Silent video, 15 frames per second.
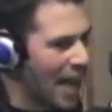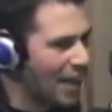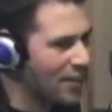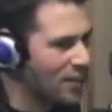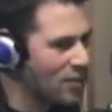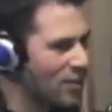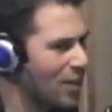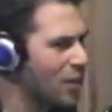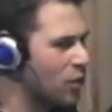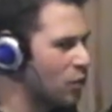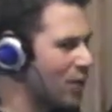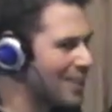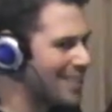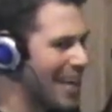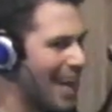and this thing is
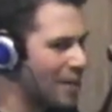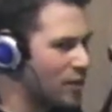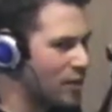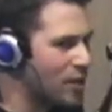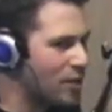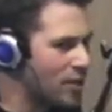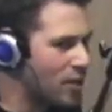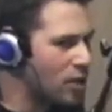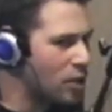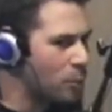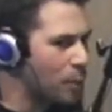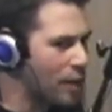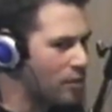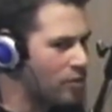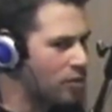fantastic. This thing is
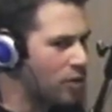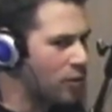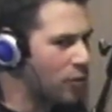basically